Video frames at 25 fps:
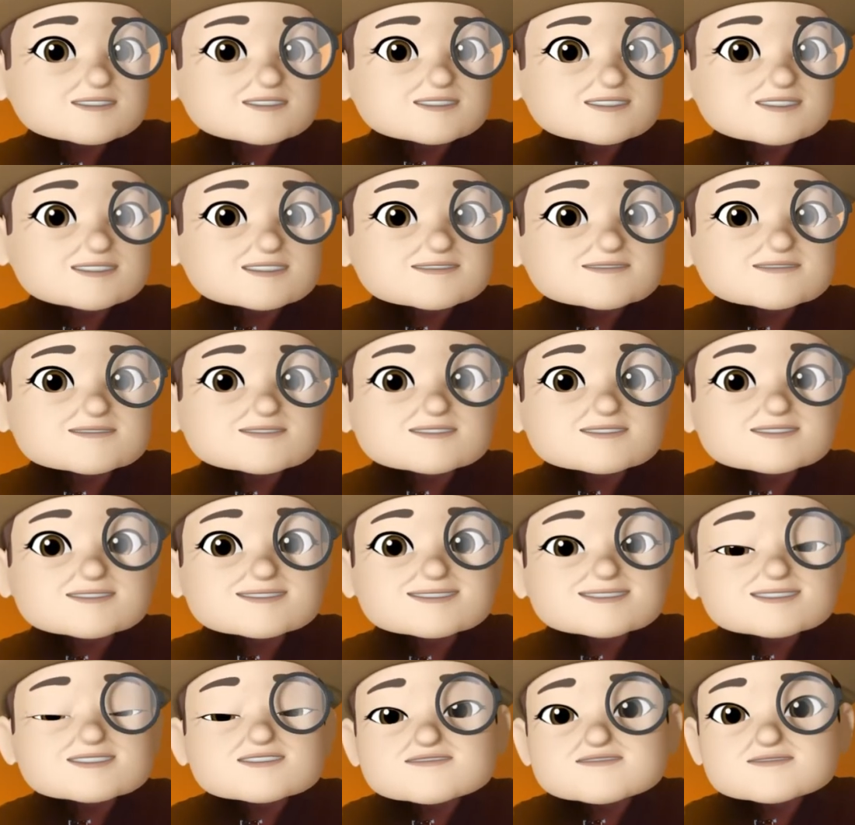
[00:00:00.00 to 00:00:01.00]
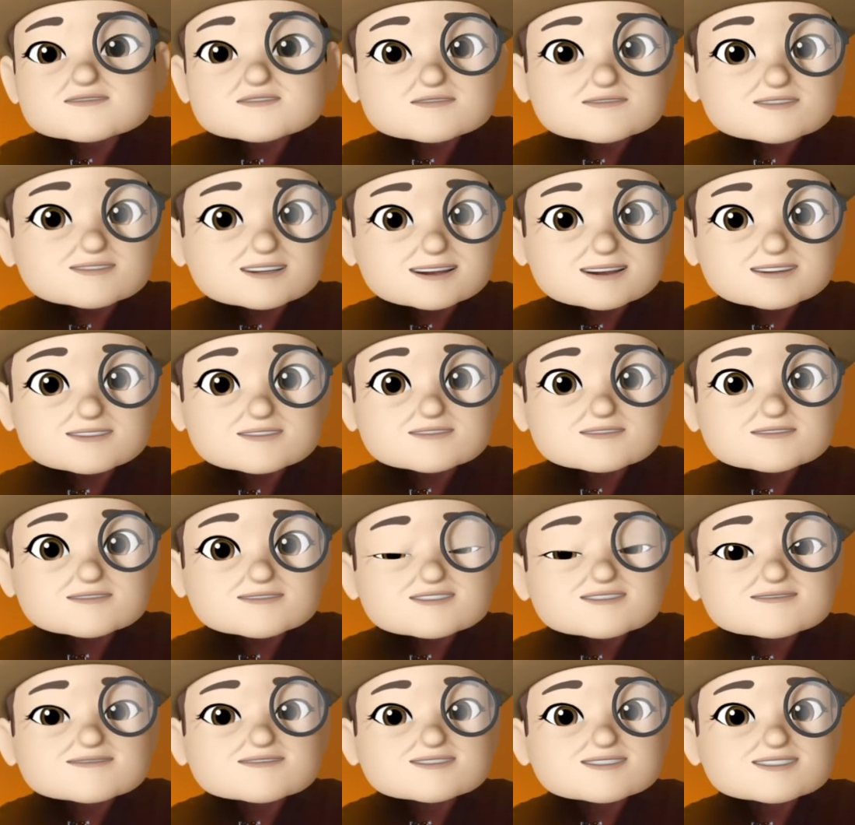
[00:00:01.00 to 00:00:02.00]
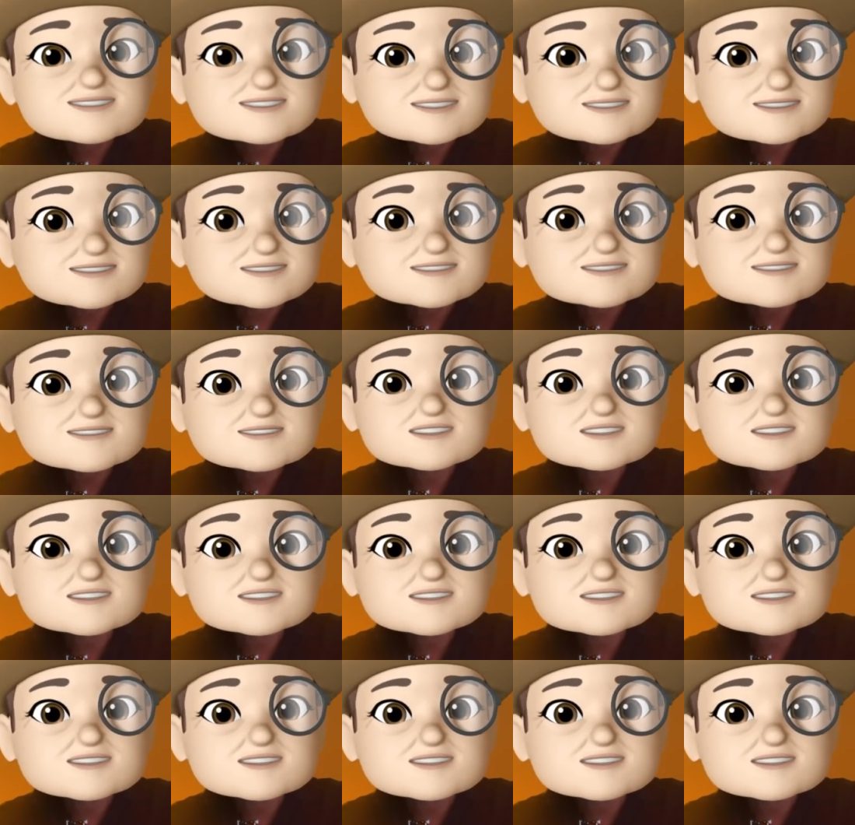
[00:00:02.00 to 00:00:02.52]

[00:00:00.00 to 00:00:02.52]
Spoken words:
The cell phone carriers are still